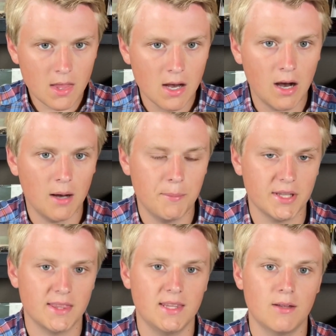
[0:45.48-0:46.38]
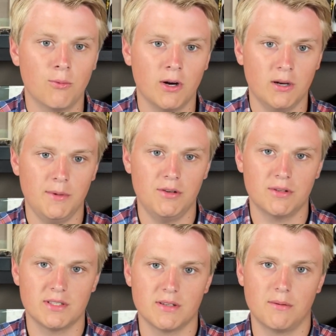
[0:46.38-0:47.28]
We're going to be
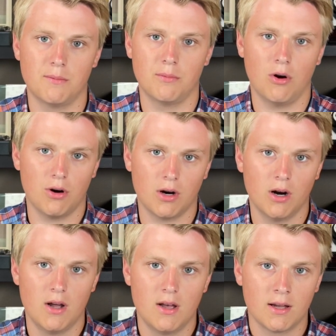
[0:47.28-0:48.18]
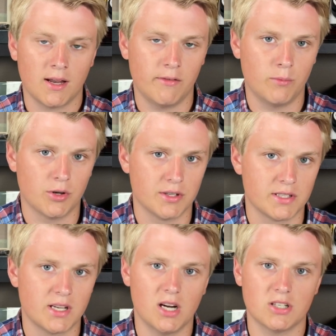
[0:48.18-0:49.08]
doing some more
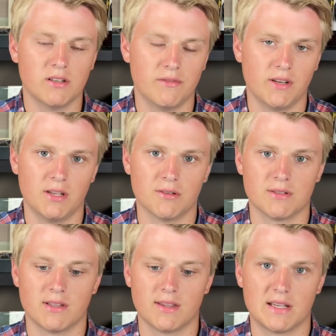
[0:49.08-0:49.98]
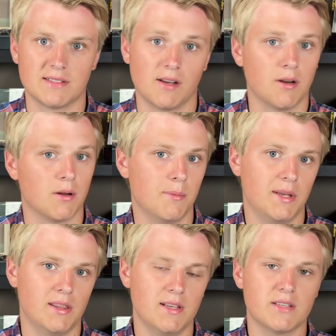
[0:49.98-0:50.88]
discussion videos and things that are going to
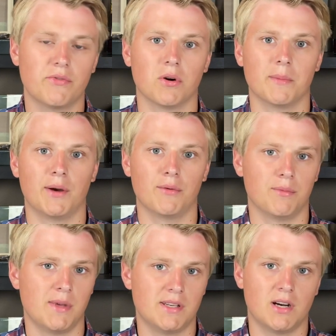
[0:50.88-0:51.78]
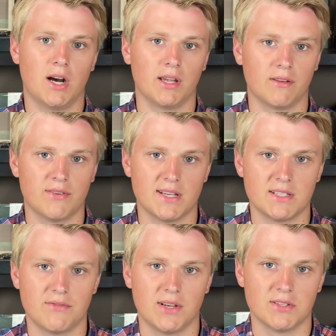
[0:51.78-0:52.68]
be in this format with me talking face
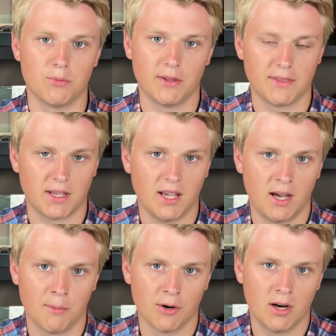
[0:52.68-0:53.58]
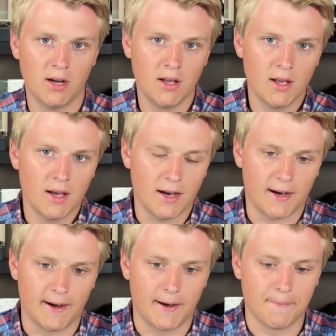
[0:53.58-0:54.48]
to face with the camera.
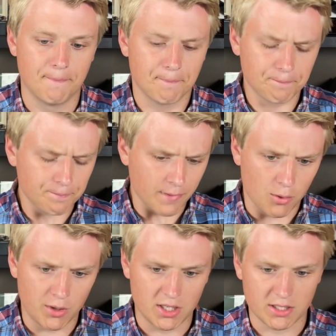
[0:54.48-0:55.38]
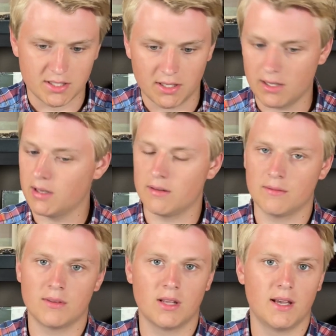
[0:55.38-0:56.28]
Um, we just
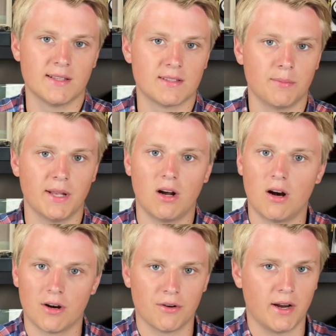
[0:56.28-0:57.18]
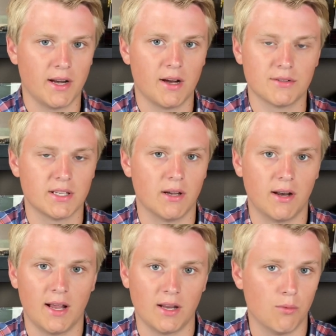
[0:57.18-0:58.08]
it's a bit hard right now to get
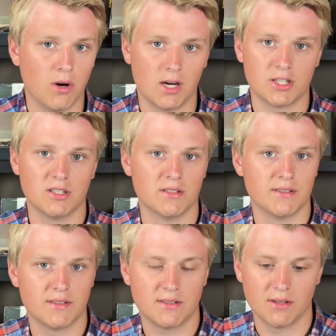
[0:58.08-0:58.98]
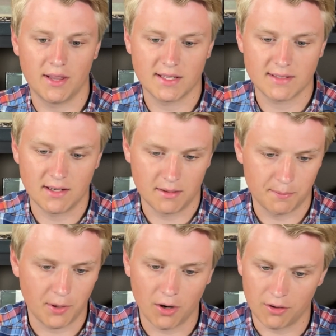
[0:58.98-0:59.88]
any watches, so that's
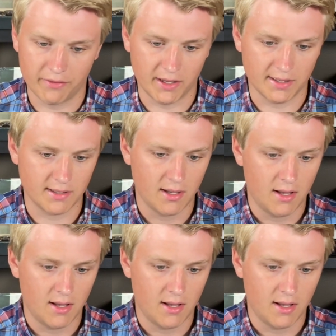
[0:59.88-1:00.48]
part of it.